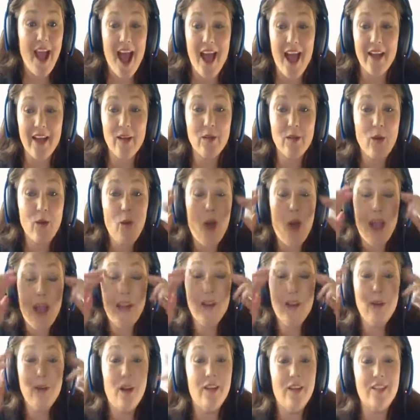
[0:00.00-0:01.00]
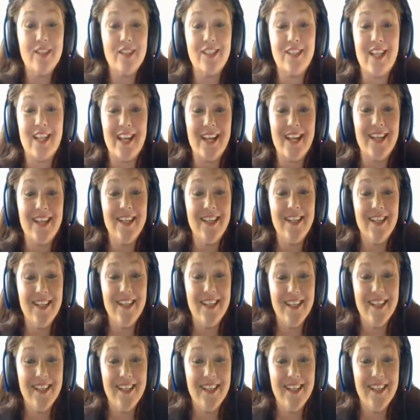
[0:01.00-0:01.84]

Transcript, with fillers: I don't know, I don't understand